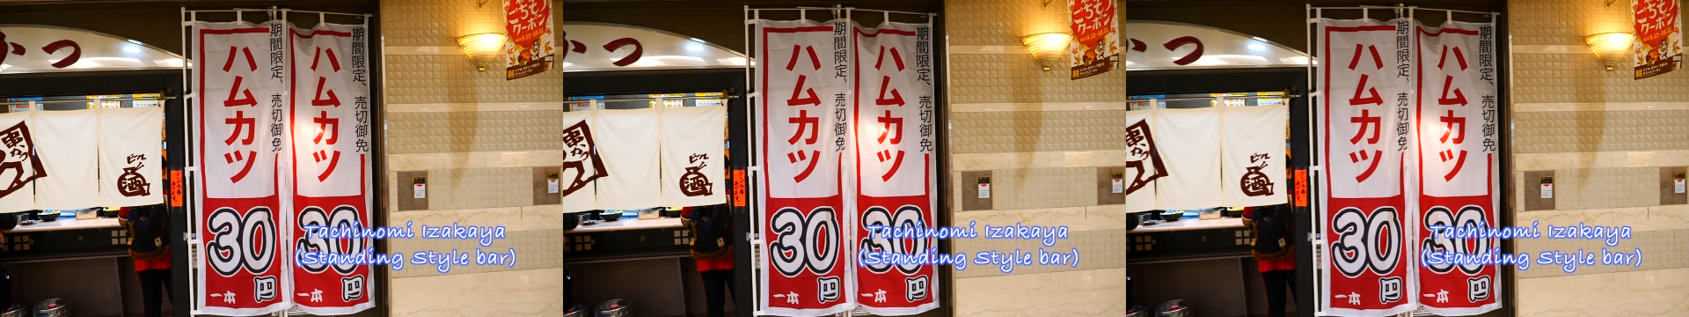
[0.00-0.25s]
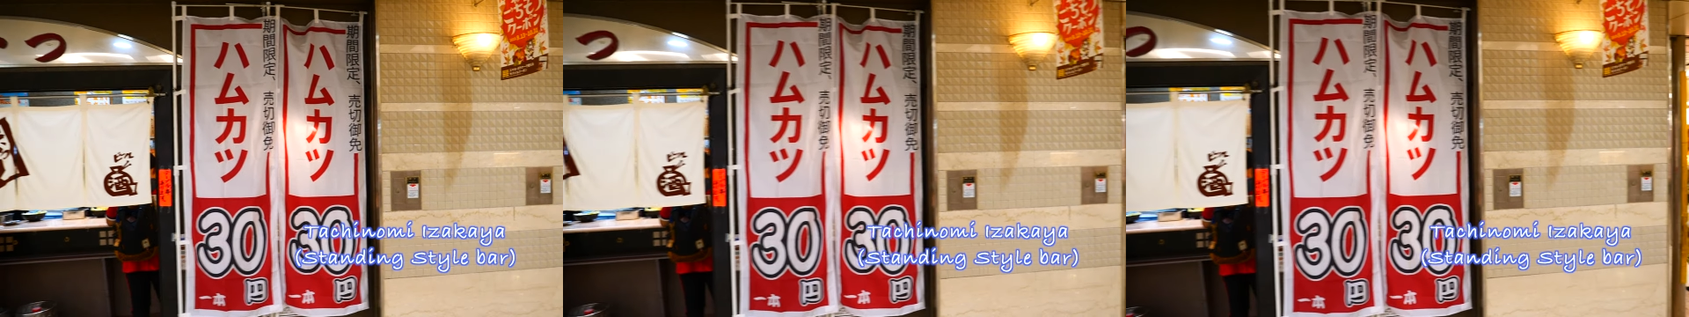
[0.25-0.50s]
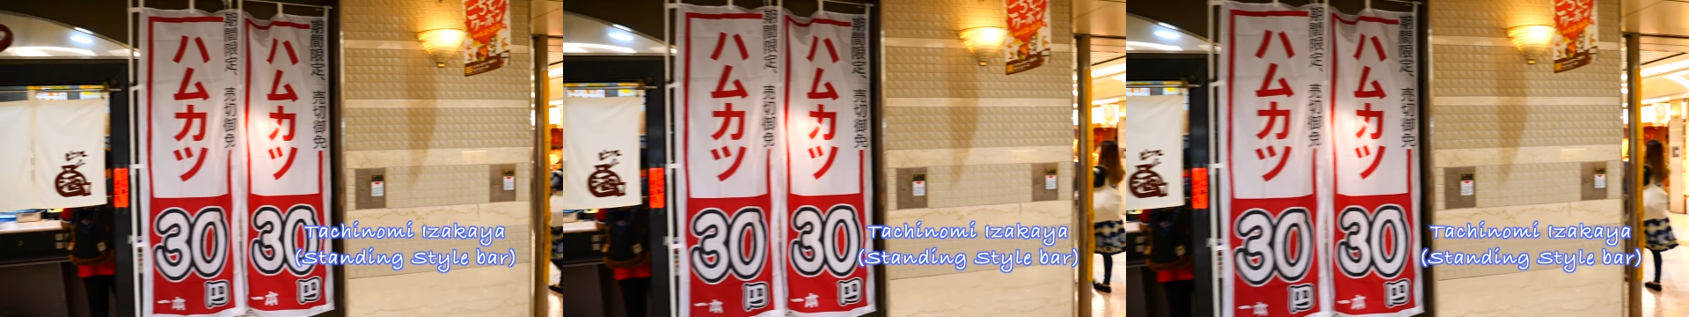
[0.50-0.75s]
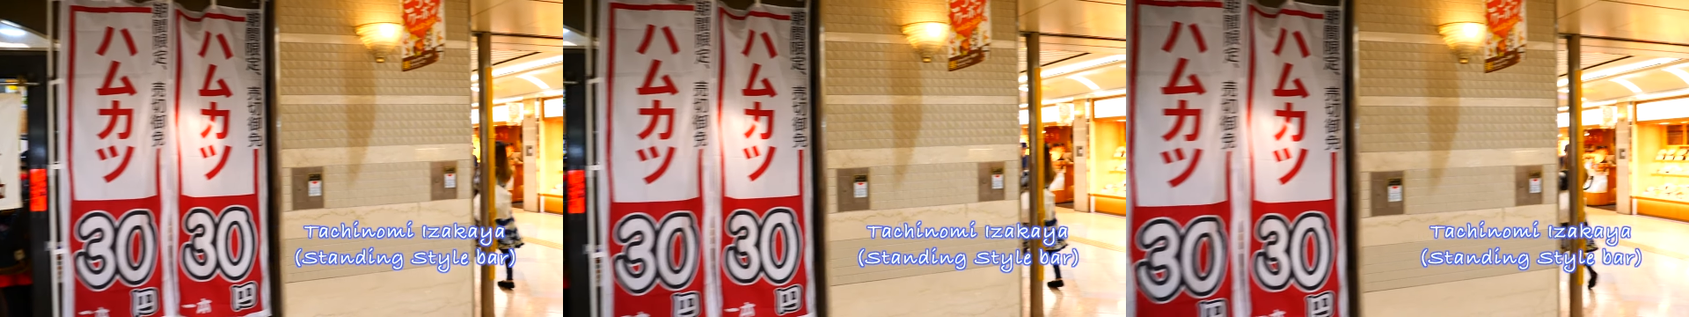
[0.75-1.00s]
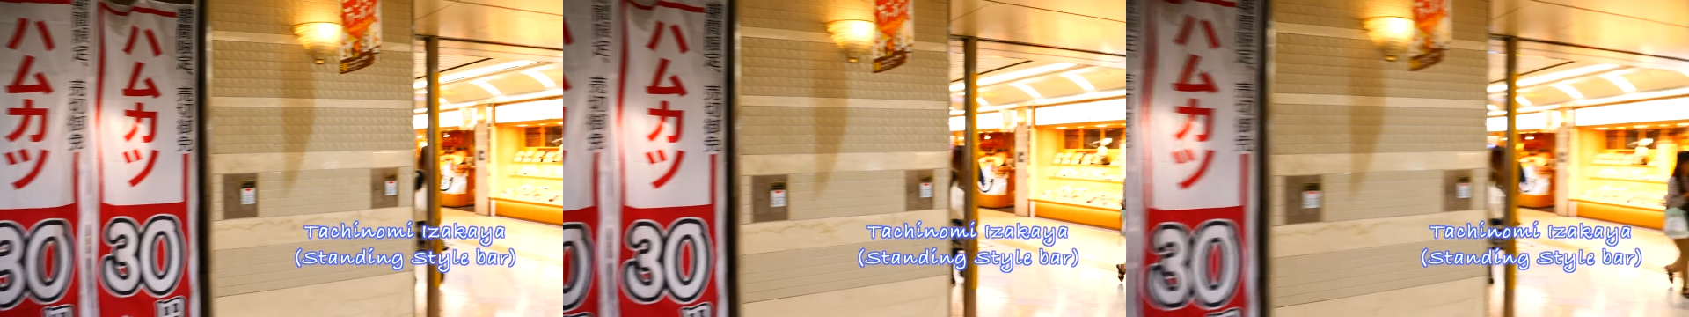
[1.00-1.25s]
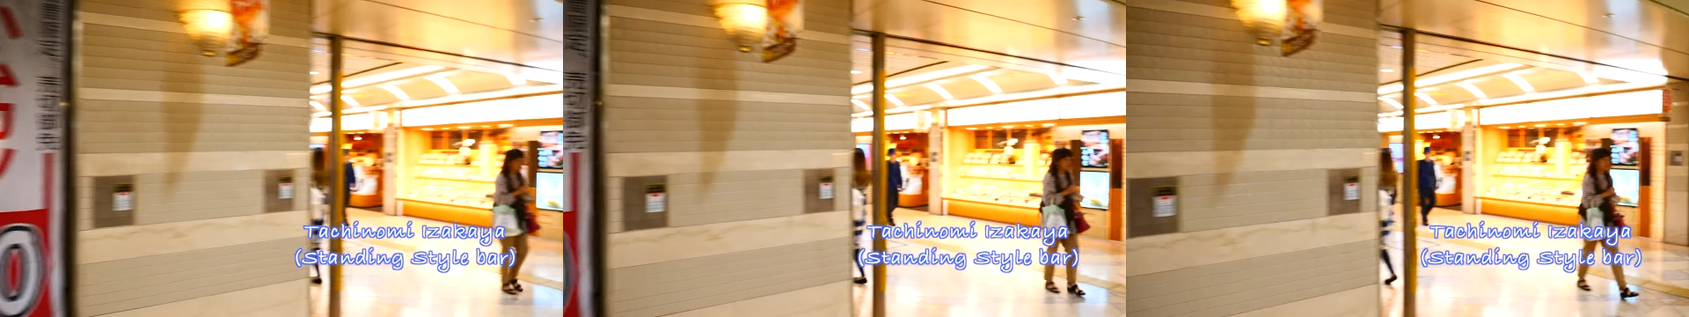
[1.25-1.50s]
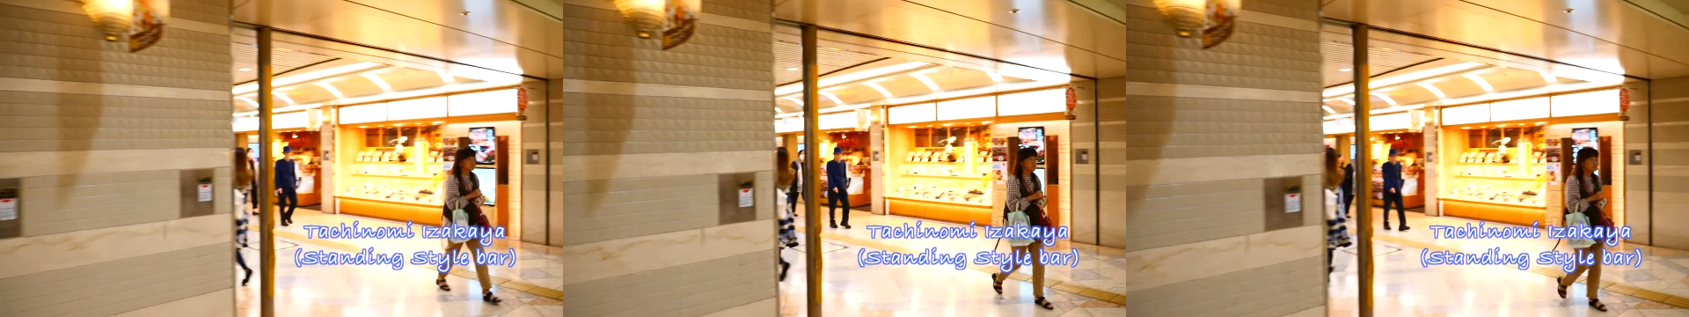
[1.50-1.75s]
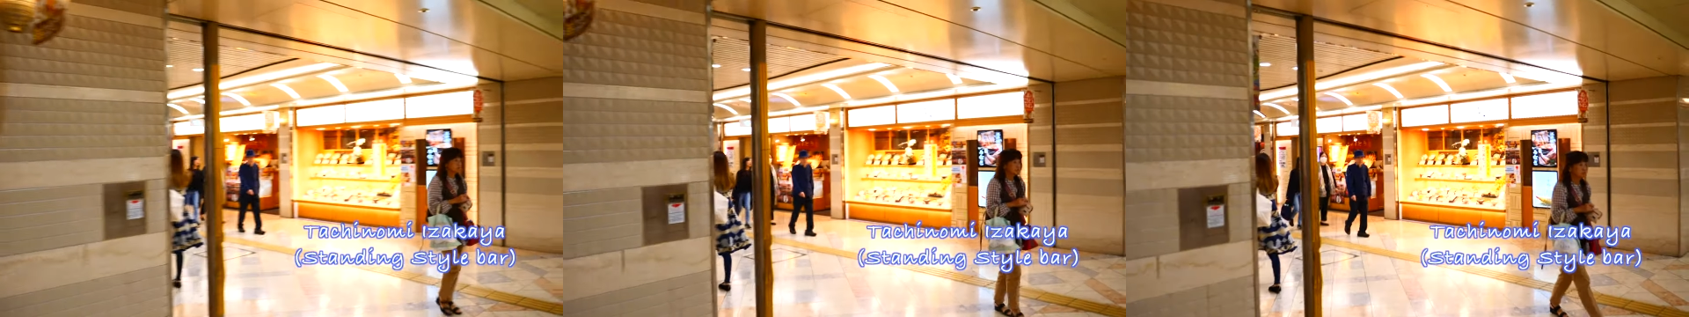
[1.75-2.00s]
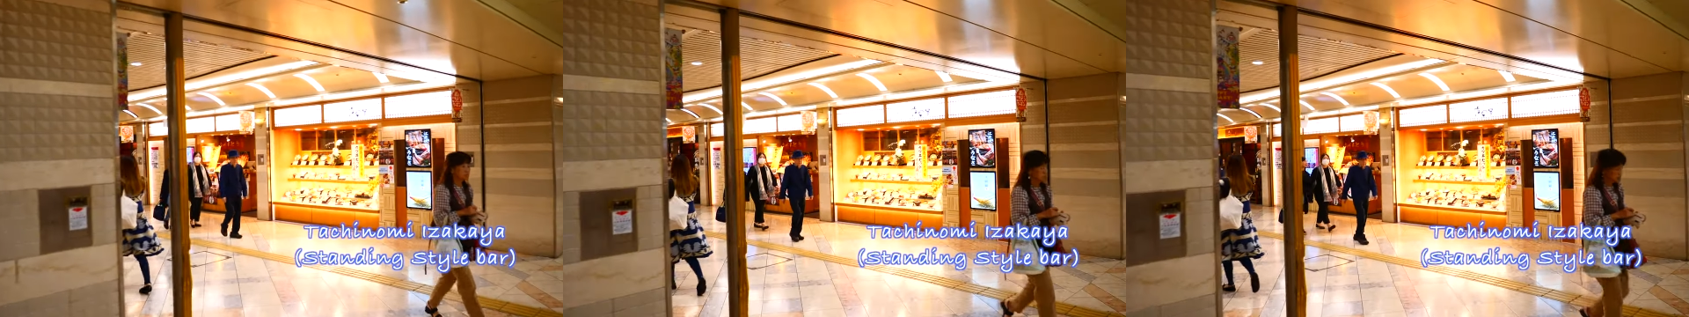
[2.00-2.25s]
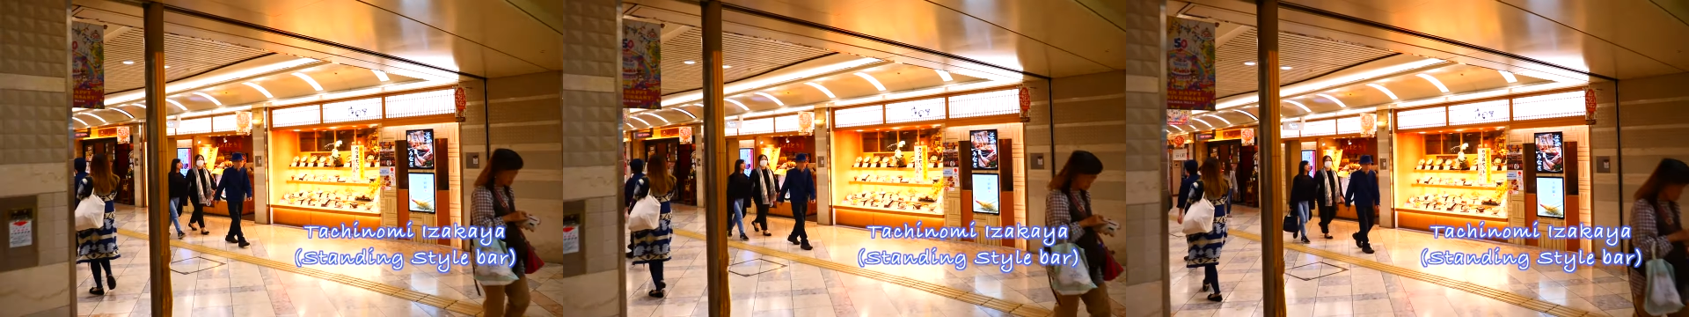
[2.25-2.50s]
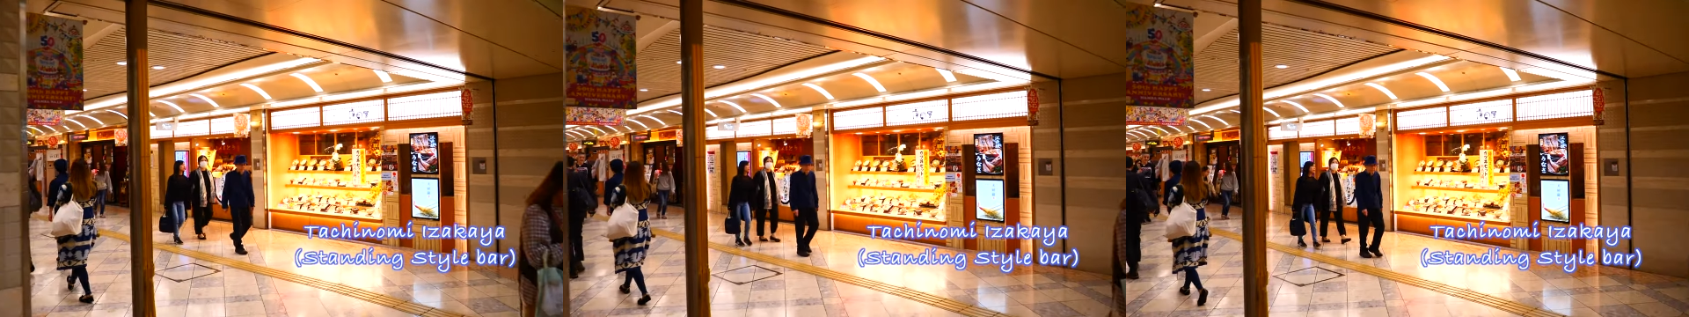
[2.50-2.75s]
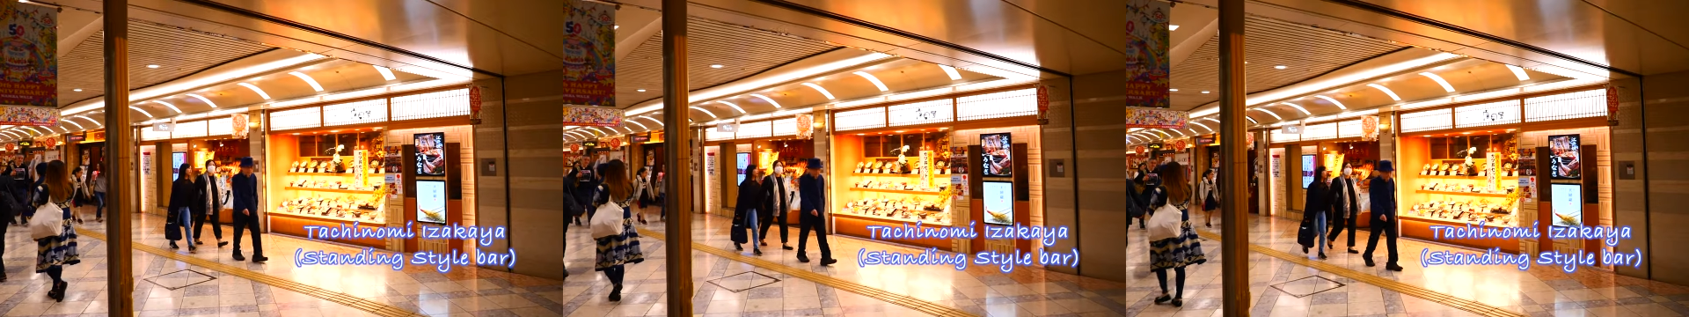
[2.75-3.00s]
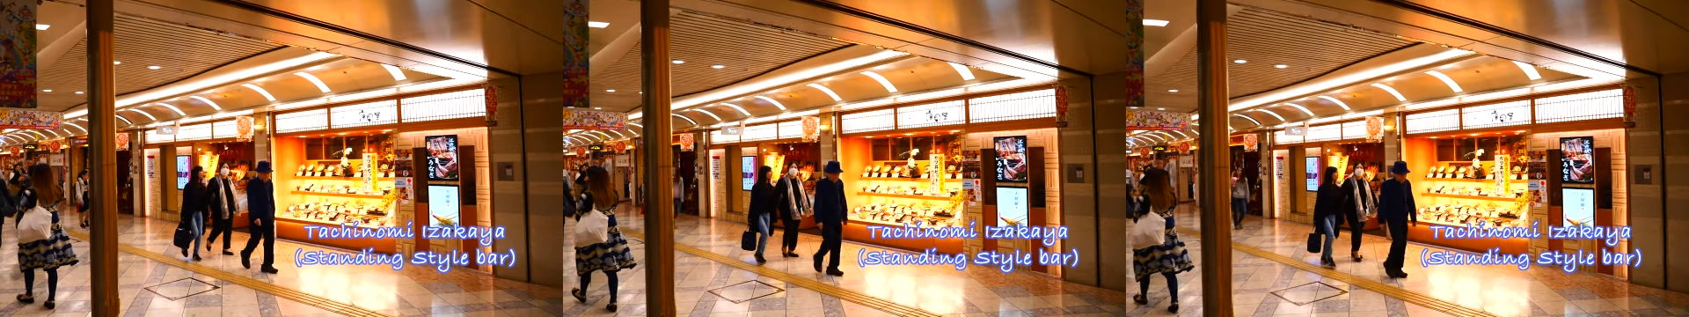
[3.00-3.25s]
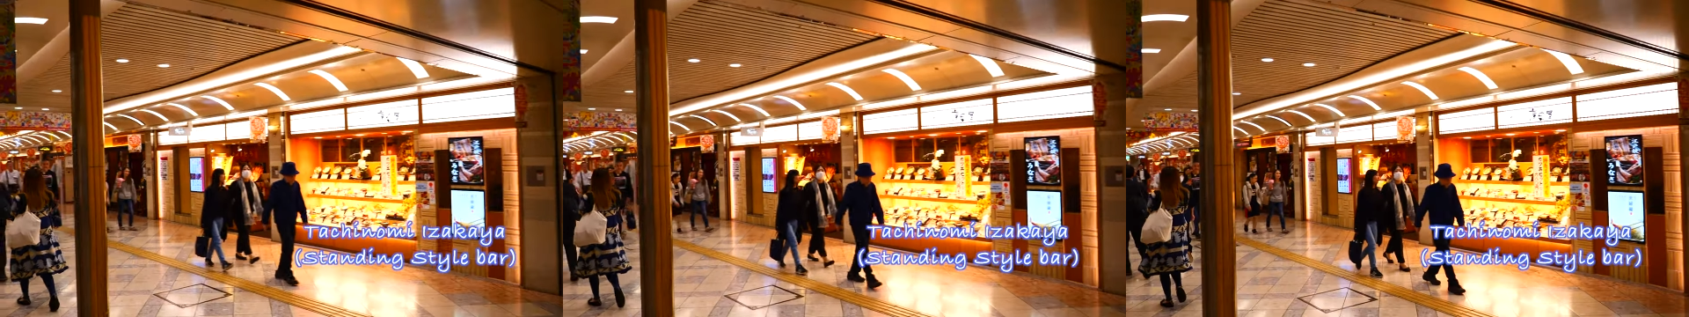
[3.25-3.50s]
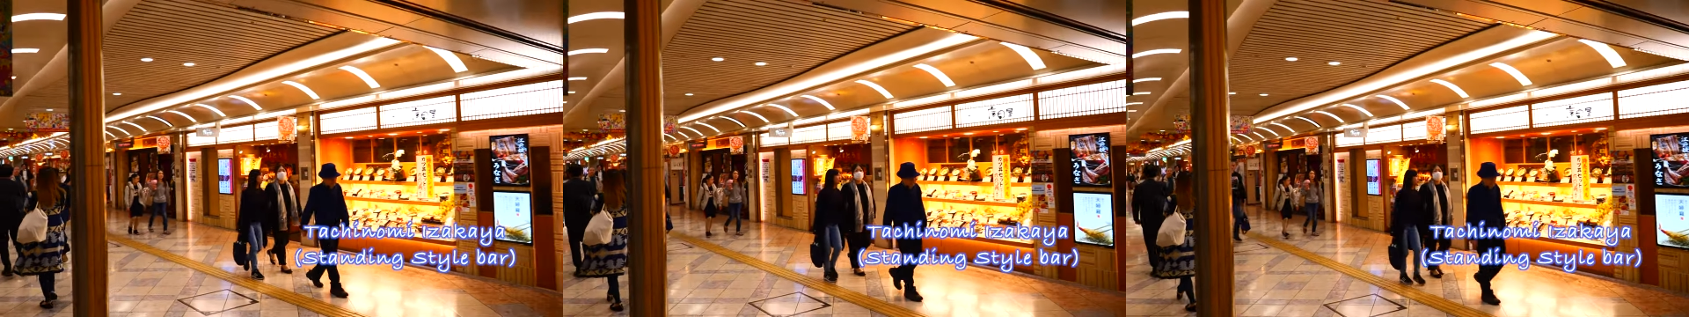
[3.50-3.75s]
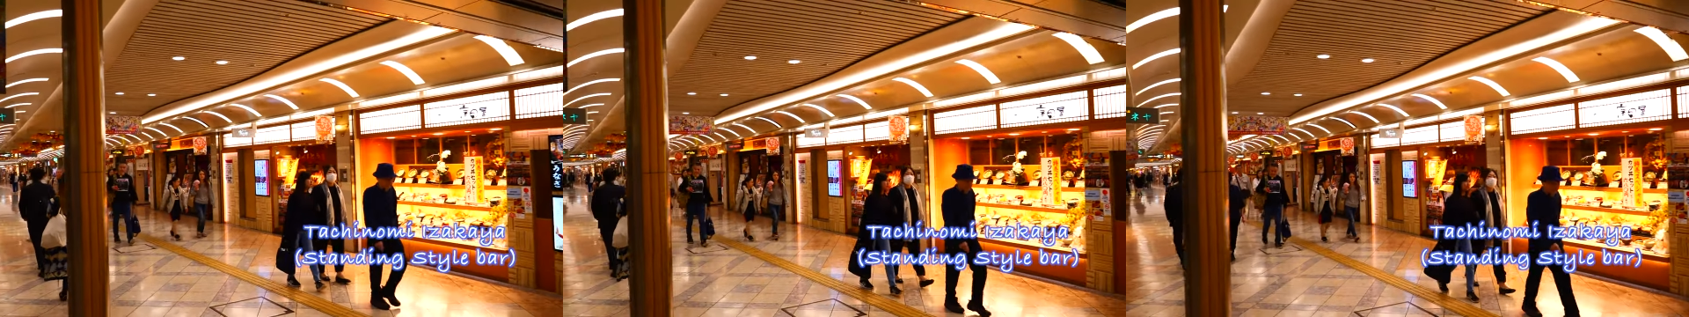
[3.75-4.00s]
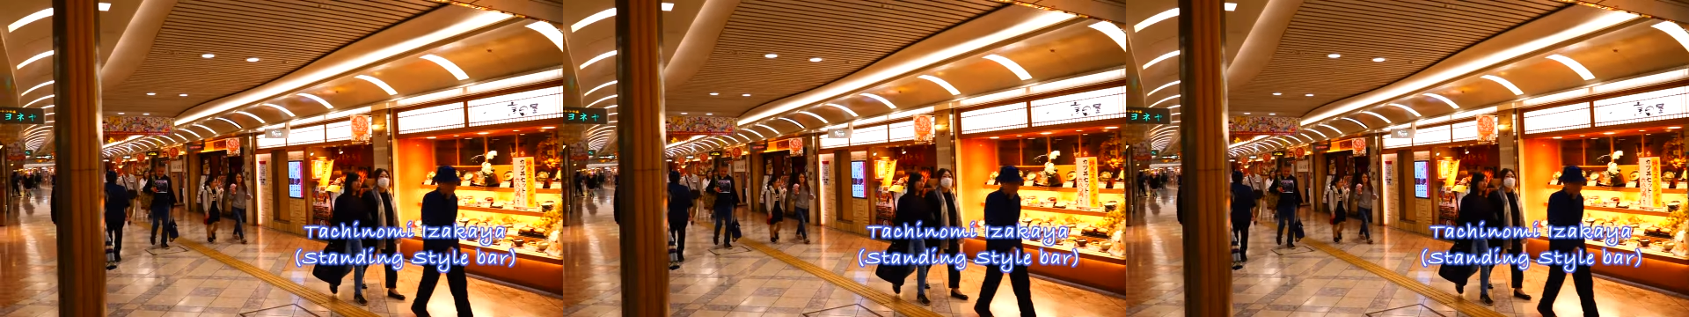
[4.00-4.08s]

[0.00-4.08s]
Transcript: [unreadable: no face in view]